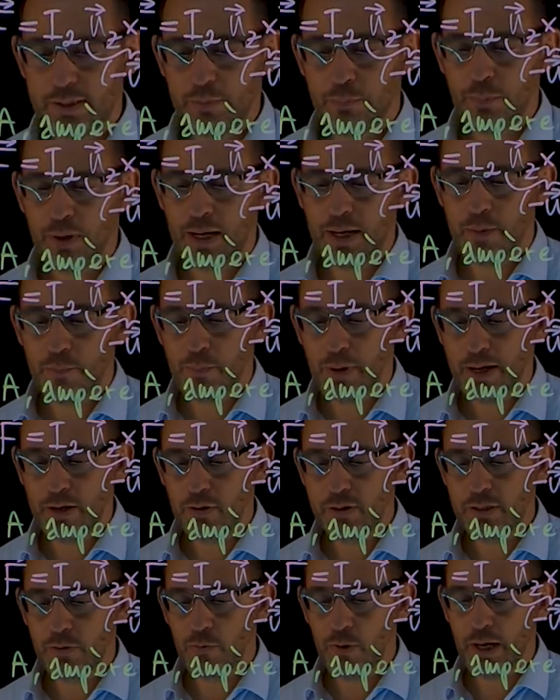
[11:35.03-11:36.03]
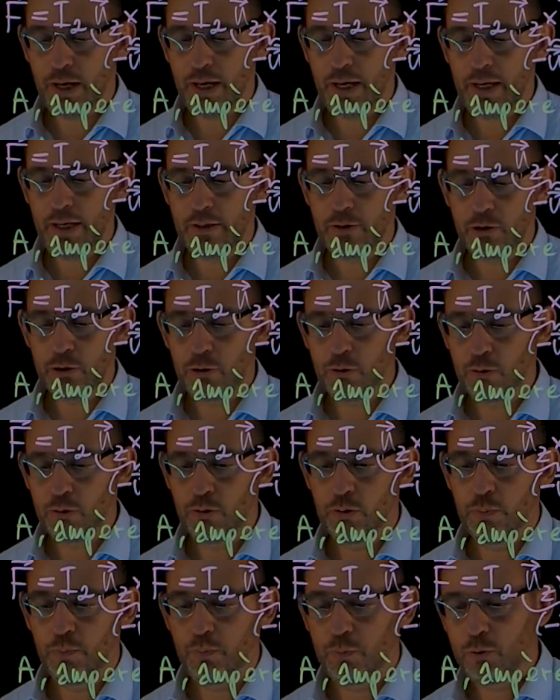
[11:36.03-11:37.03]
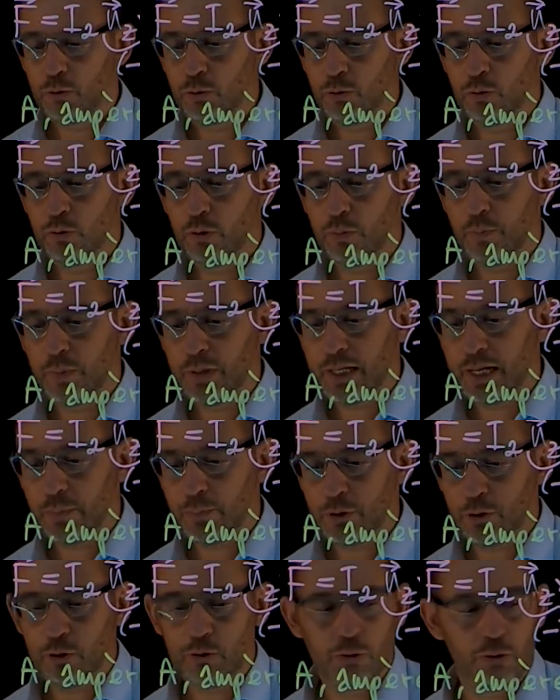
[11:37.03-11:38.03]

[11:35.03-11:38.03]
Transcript: that pi and pi goes away, 2 becomes